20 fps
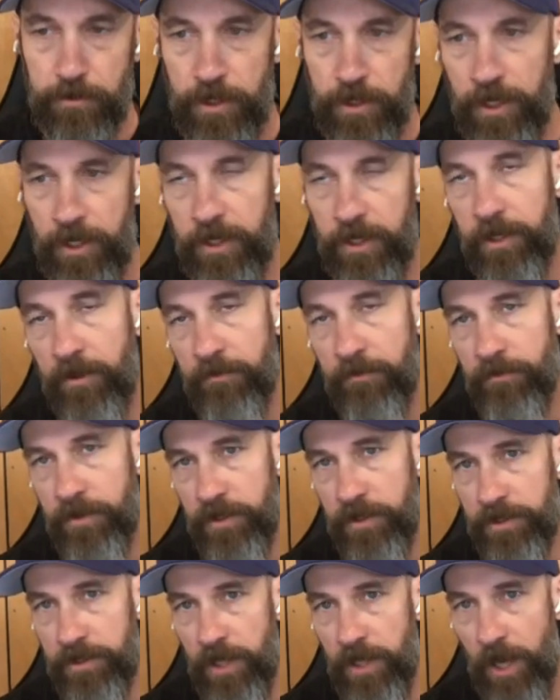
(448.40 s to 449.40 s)
of
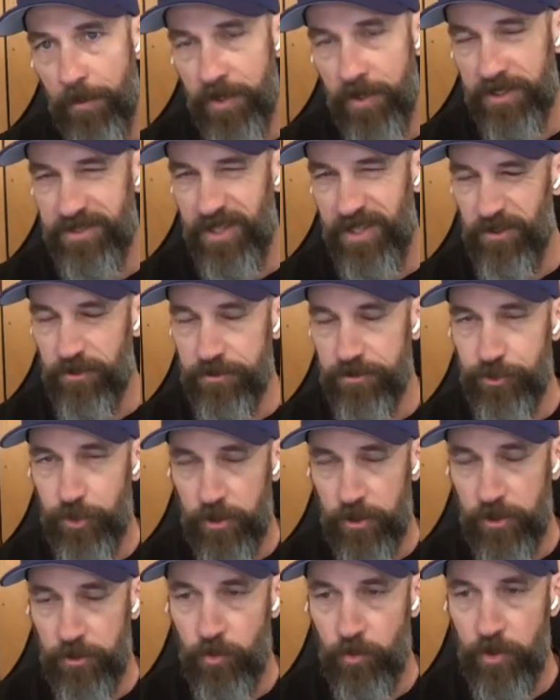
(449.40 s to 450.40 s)
the topics that you're
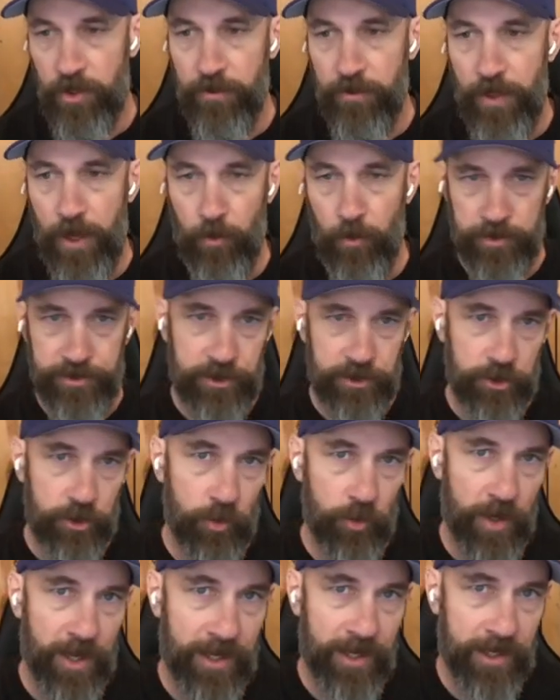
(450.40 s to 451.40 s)
struggling with, I would
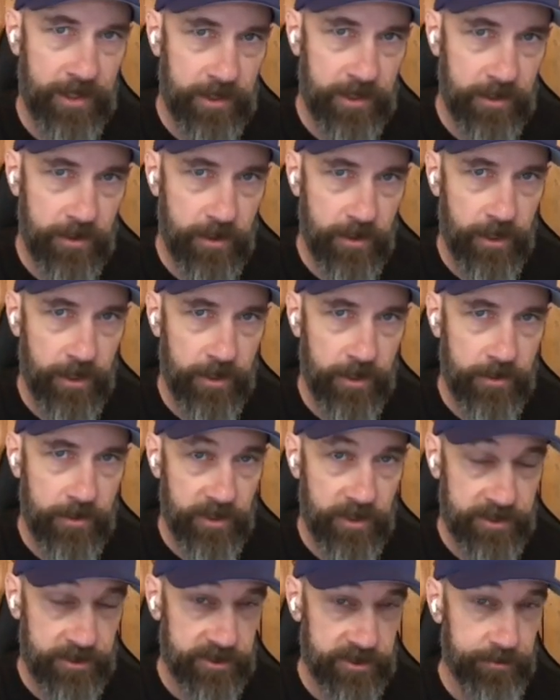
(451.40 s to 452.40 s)
do a
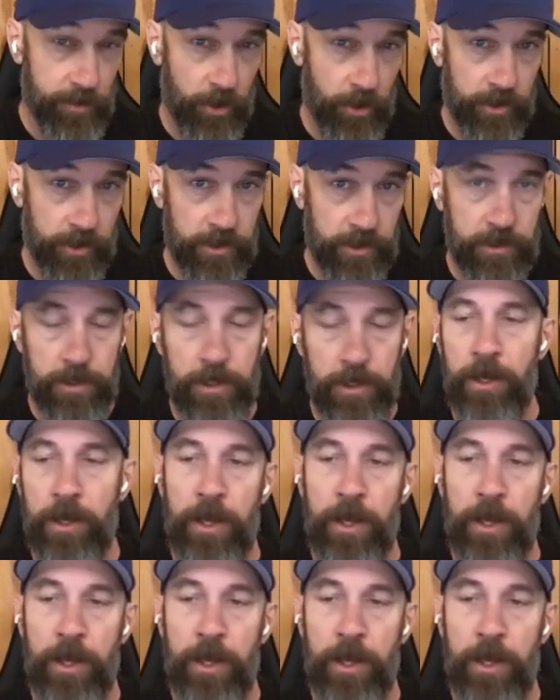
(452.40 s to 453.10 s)
Ninja sparring